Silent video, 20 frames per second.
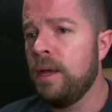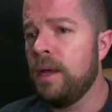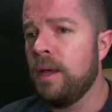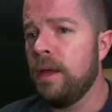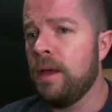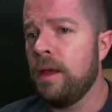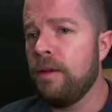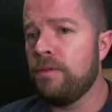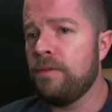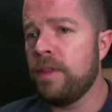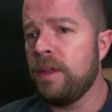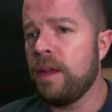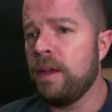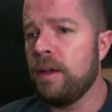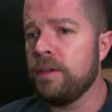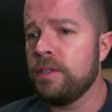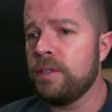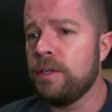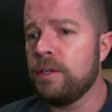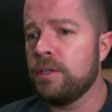Everything
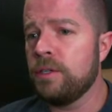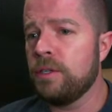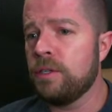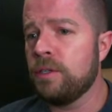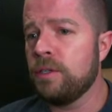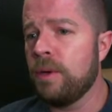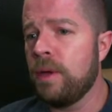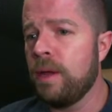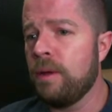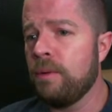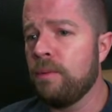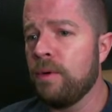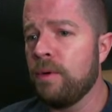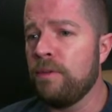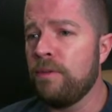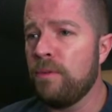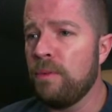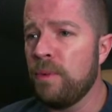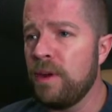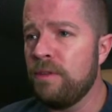else here is just okay.
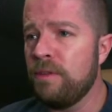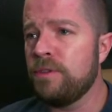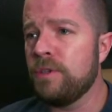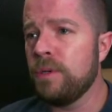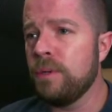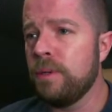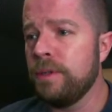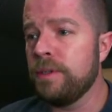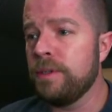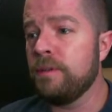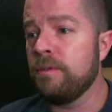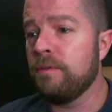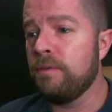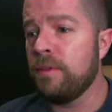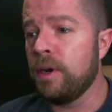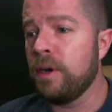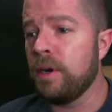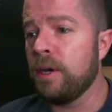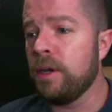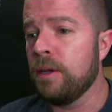Reeve Soul is a
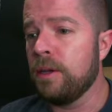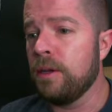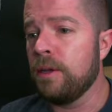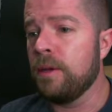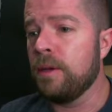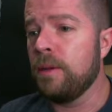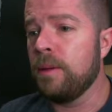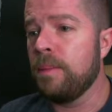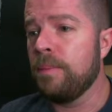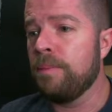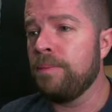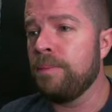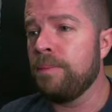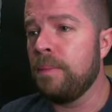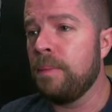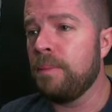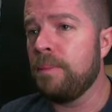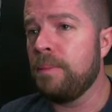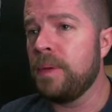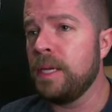very good
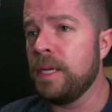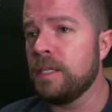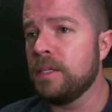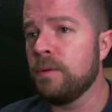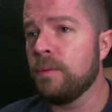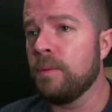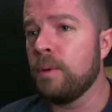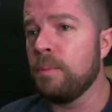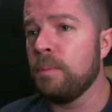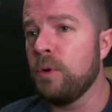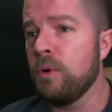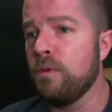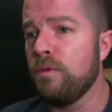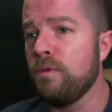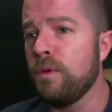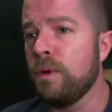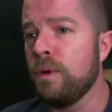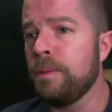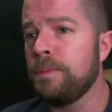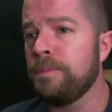piece of
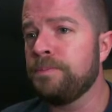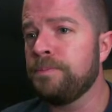removal.